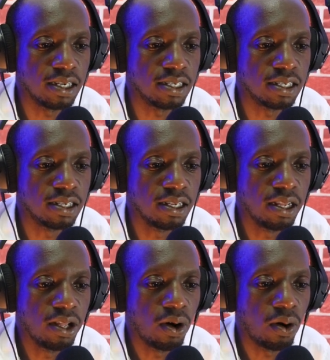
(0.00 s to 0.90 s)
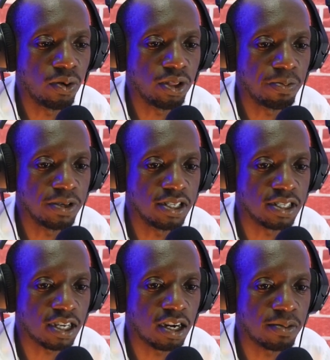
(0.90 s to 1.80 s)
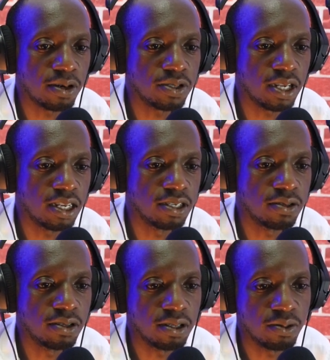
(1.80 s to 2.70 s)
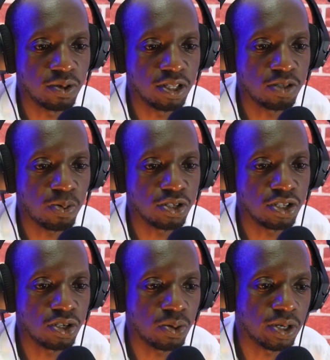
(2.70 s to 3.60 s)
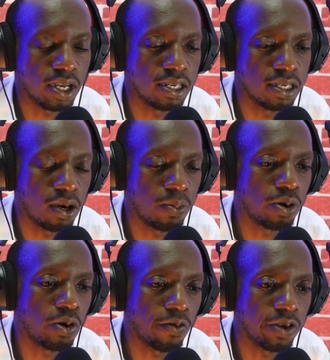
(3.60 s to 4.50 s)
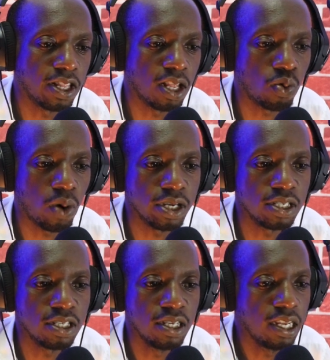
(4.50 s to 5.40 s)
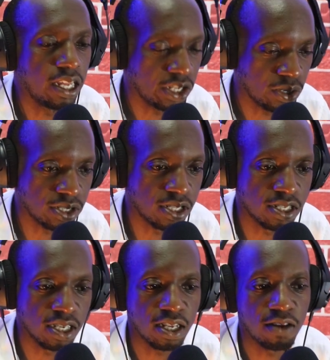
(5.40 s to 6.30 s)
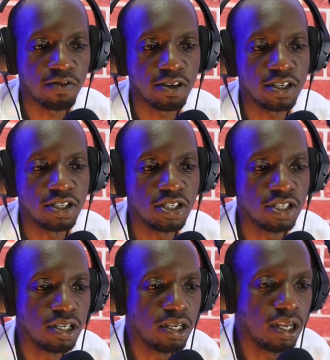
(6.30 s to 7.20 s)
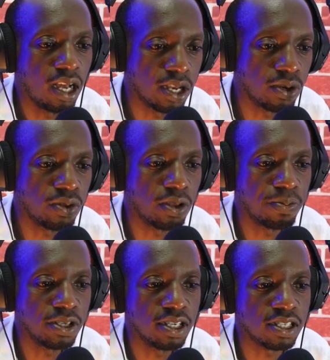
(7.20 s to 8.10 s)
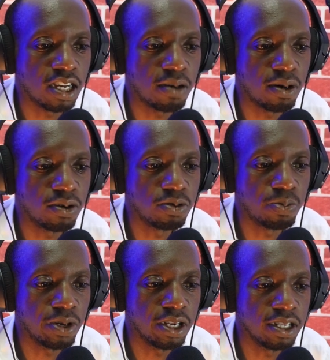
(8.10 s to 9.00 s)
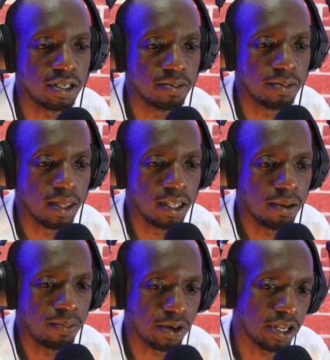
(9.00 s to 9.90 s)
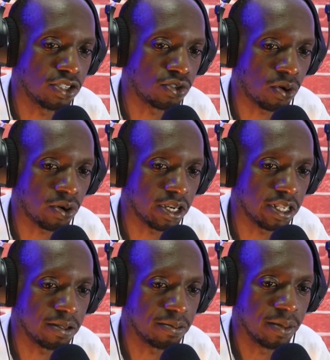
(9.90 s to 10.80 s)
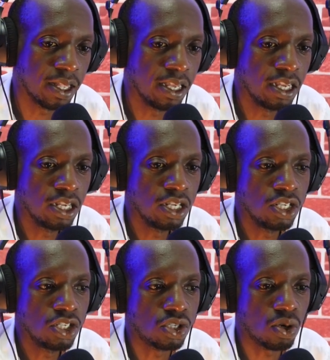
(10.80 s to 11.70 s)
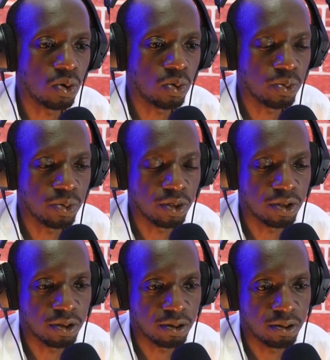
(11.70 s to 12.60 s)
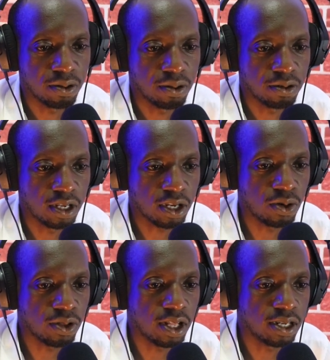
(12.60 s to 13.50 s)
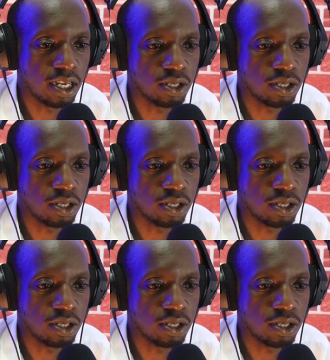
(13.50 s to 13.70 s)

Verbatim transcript: and all the pieces come out and with this position you can now be confident that white enjoys the center advantage and all the pieces come out pretty pretty strongly so take note